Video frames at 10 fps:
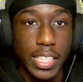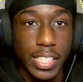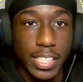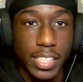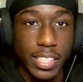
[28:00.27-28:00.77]

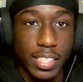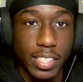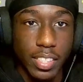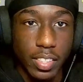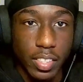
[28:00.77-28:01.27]

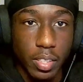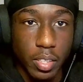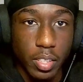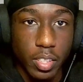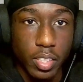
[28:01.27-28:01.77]

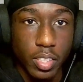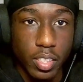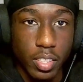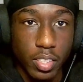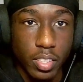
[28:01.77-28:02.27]

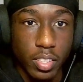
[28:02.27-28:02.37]
[no speech]